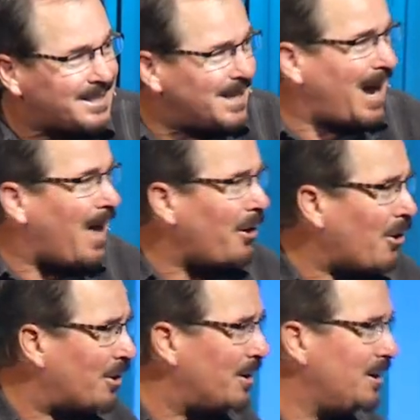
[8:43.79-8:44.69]

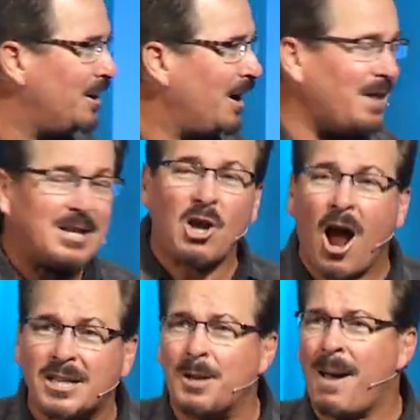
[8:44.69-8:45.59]
together and they
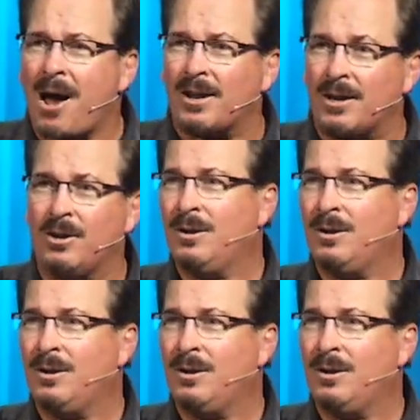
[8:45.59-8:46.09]
talked about it.